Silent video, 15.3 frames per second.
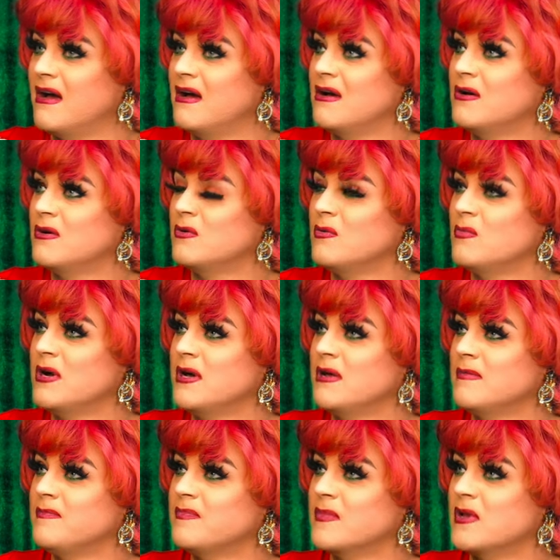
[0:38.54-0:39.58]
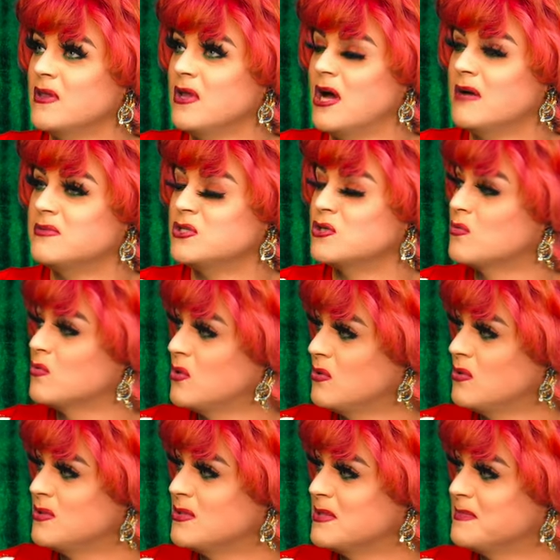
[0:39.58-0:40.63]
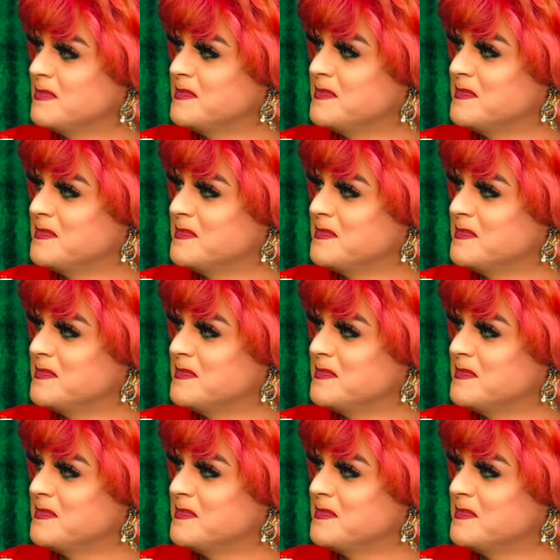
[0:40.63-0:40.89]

Oh, well, lobster rolls.